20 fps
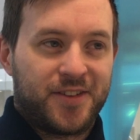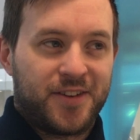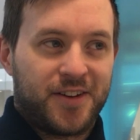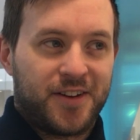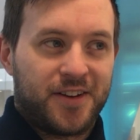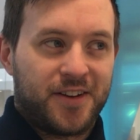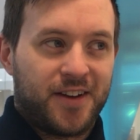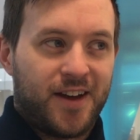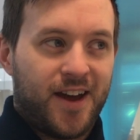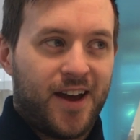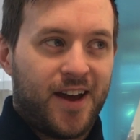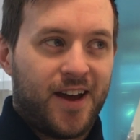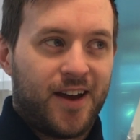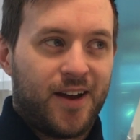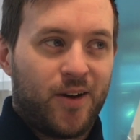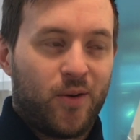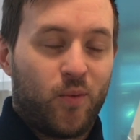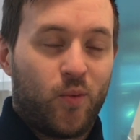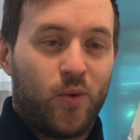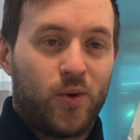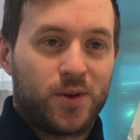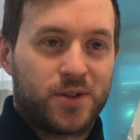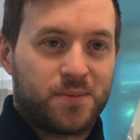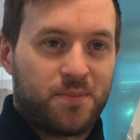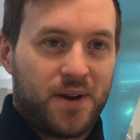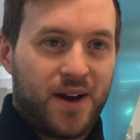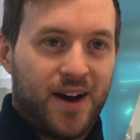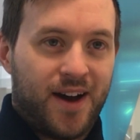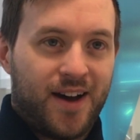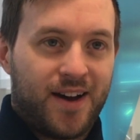going to
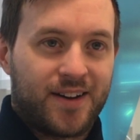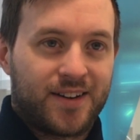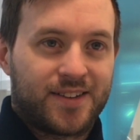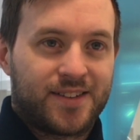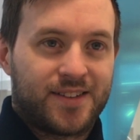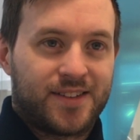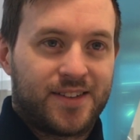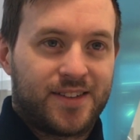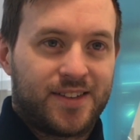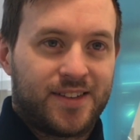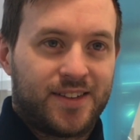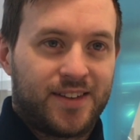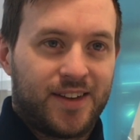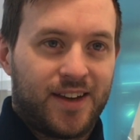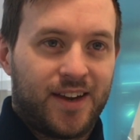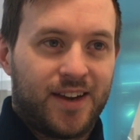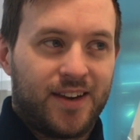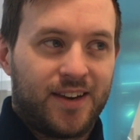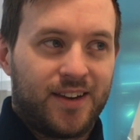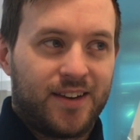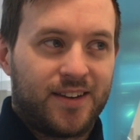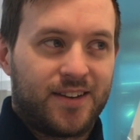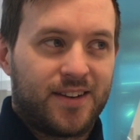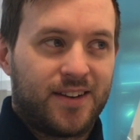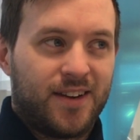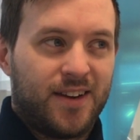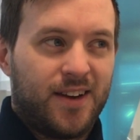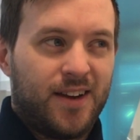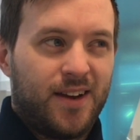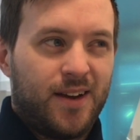water parks
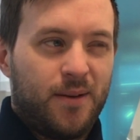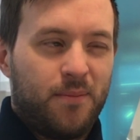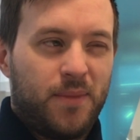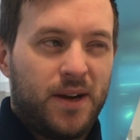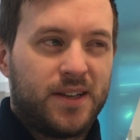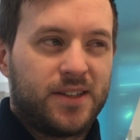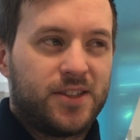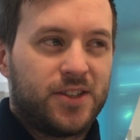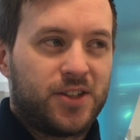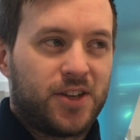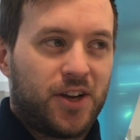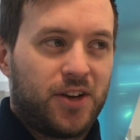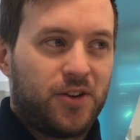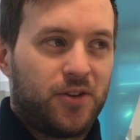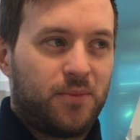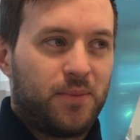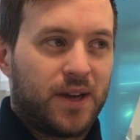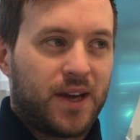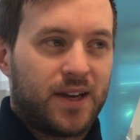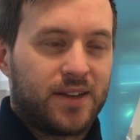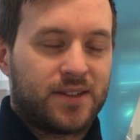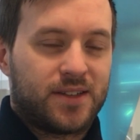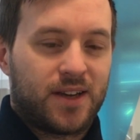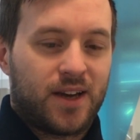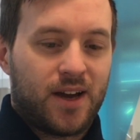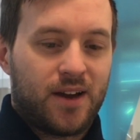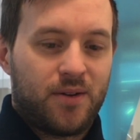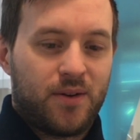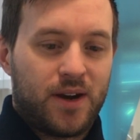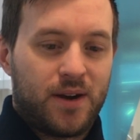and places you don't normally get
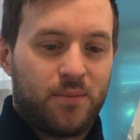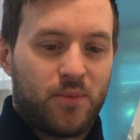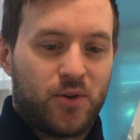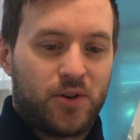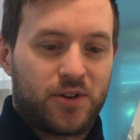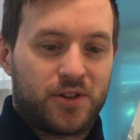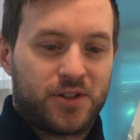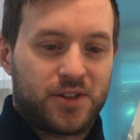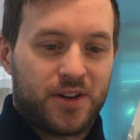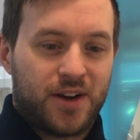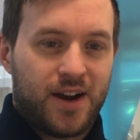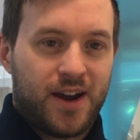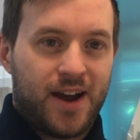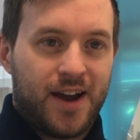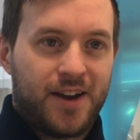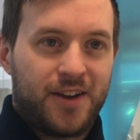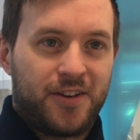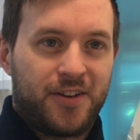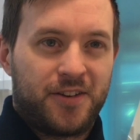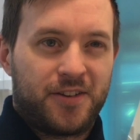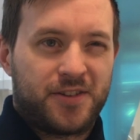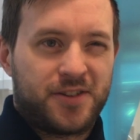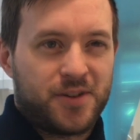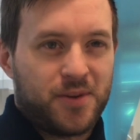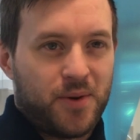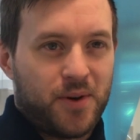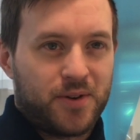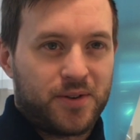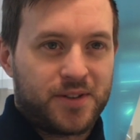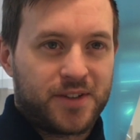to go anymore because you're
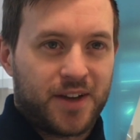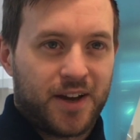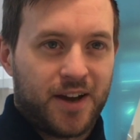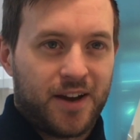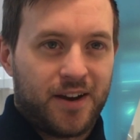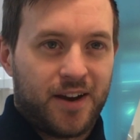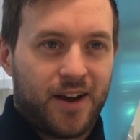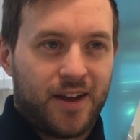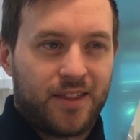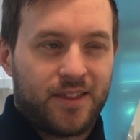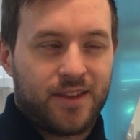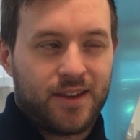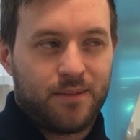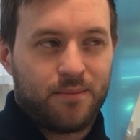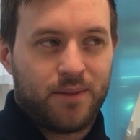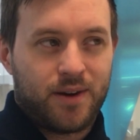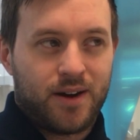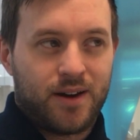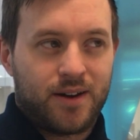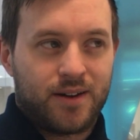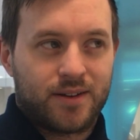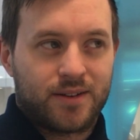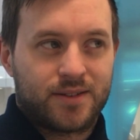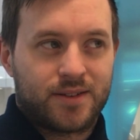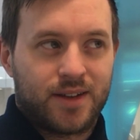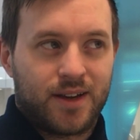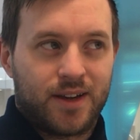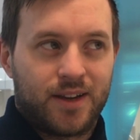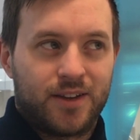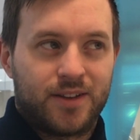too old to go, like theme
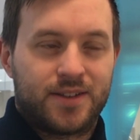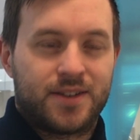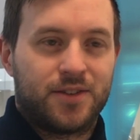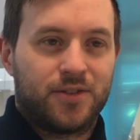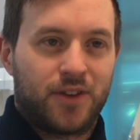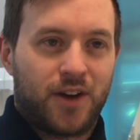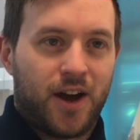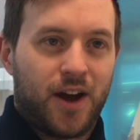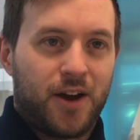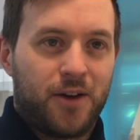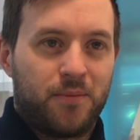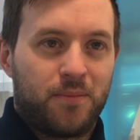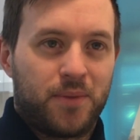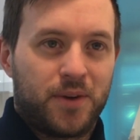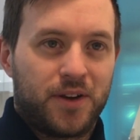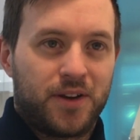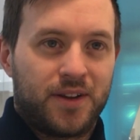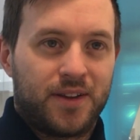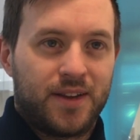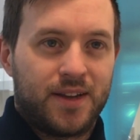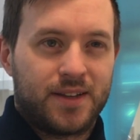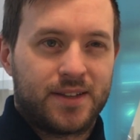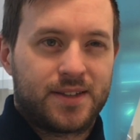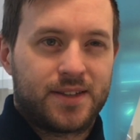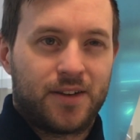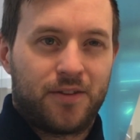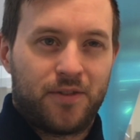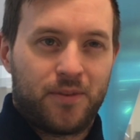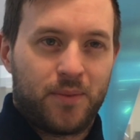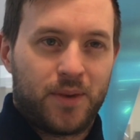parks. Like you still go, but
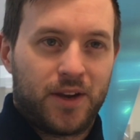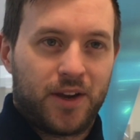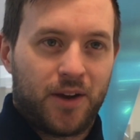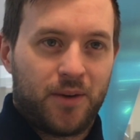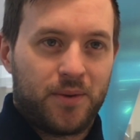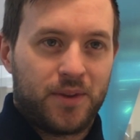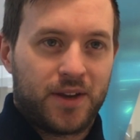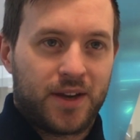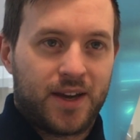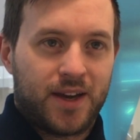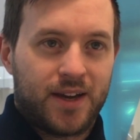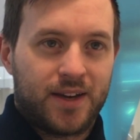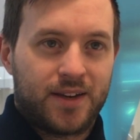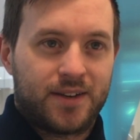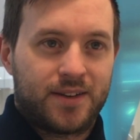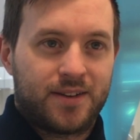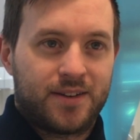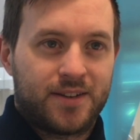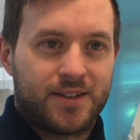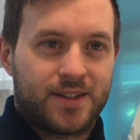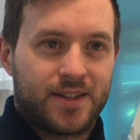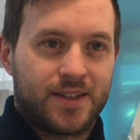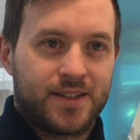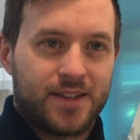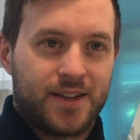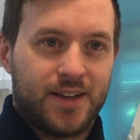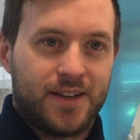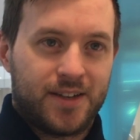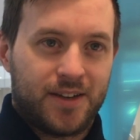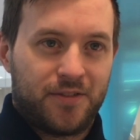it's different when you go with a kid because
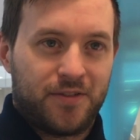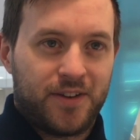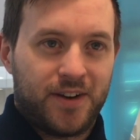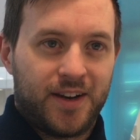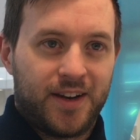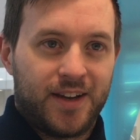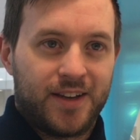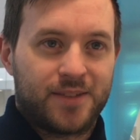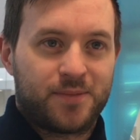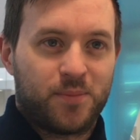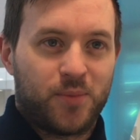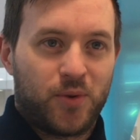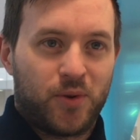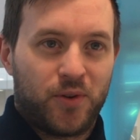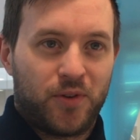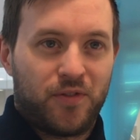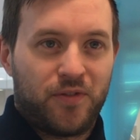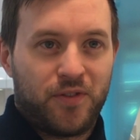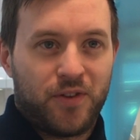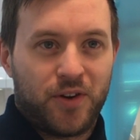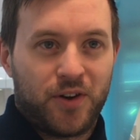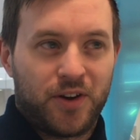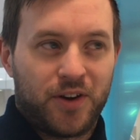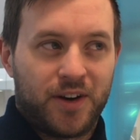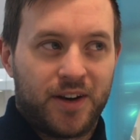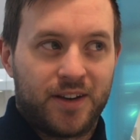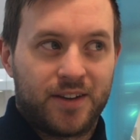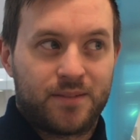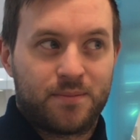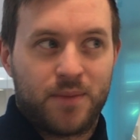they see it differently. It's more
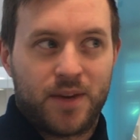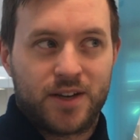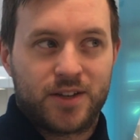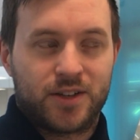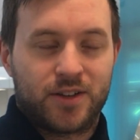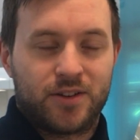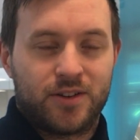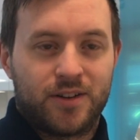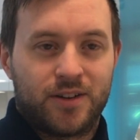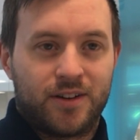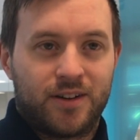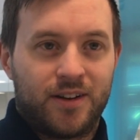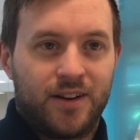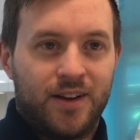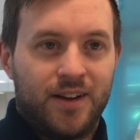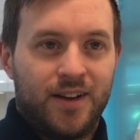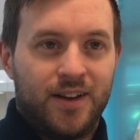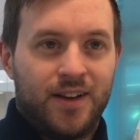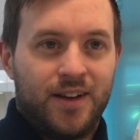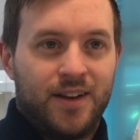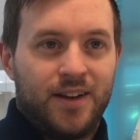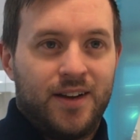fun and it's magical.